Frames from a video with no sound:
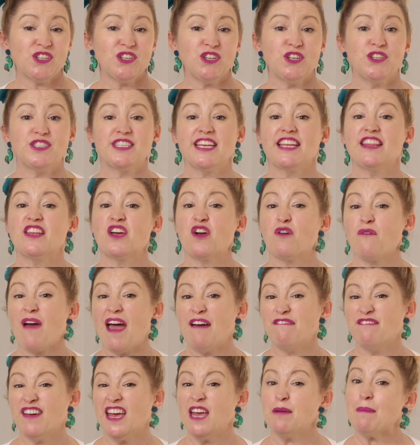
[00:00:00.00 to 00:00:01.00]
using the
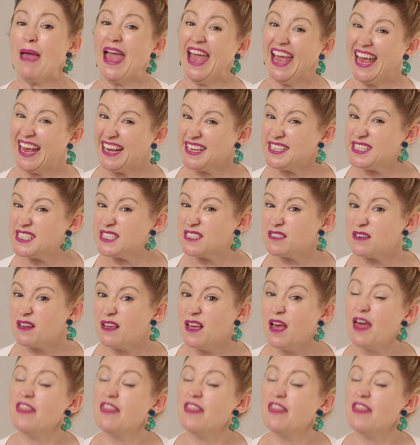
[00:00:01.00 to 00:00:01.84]
grapheme S